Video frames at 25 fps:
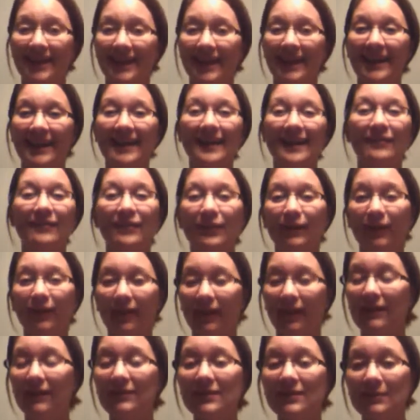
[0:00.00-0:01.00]
he never
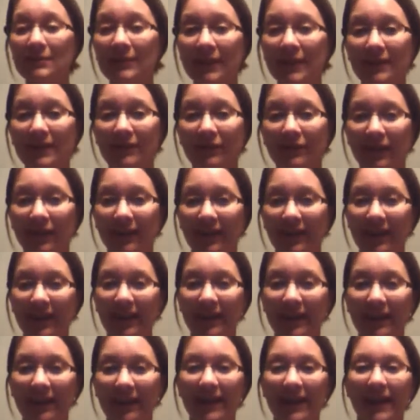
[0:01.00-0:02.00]
loves me differently,
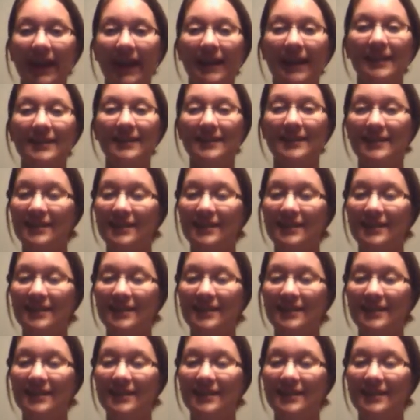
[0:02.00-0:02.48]
and